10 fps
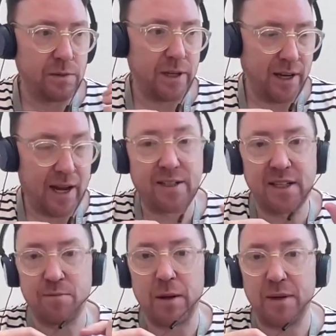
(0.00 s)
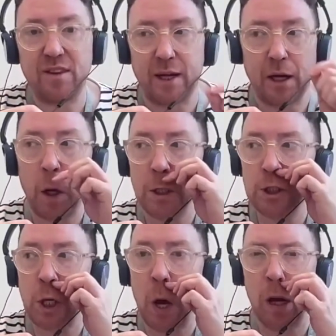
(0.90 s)
it did make me think
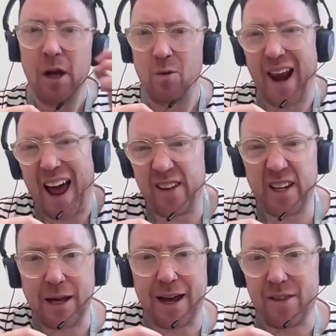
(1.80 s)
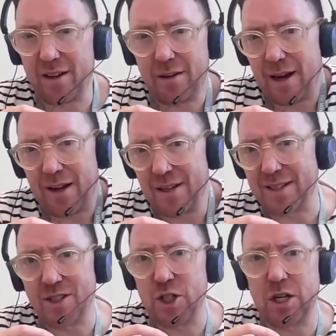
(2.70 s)
also, well, are these
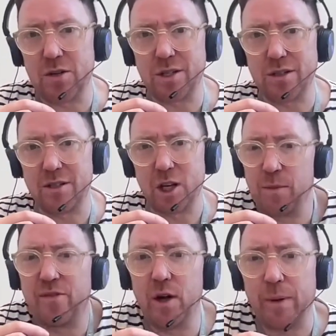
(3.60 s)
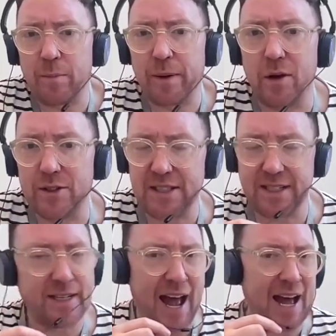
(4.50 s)
institutions homophobic because they
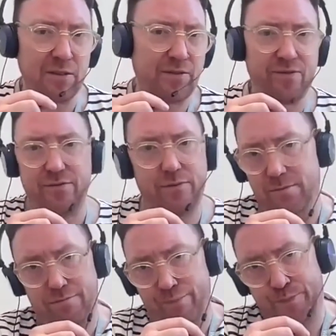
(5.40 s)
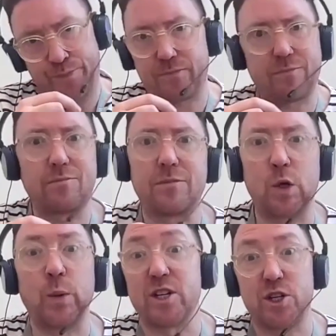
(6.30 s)
didn't have
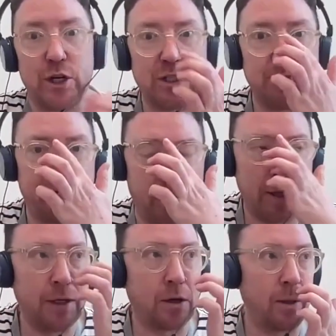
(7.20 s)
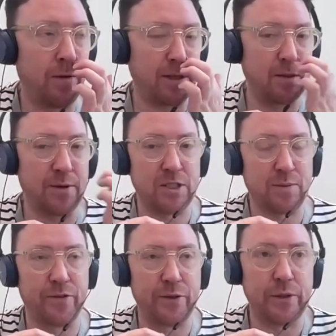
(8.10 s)
queer shows before, queer exhibitions
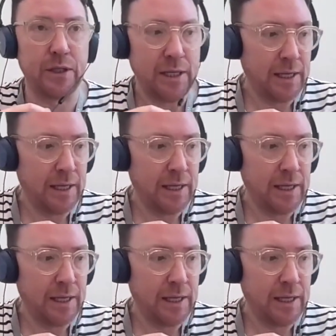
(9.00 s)
before?